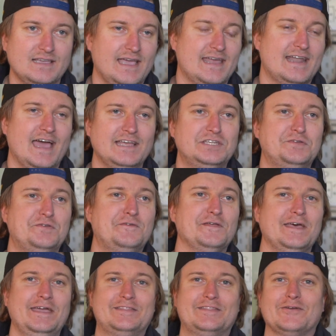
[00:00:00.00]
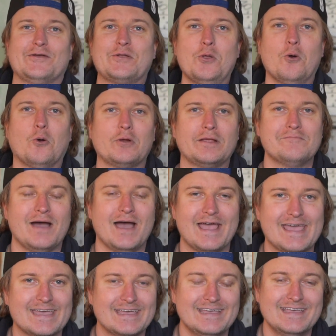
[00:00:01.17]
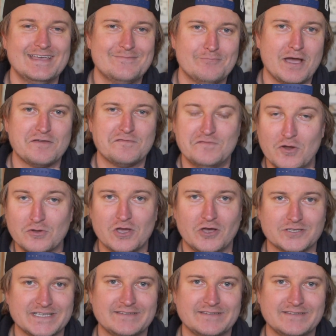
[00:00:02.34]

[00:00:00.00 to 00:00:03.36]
And I just feel like they're ignoring my phone calls.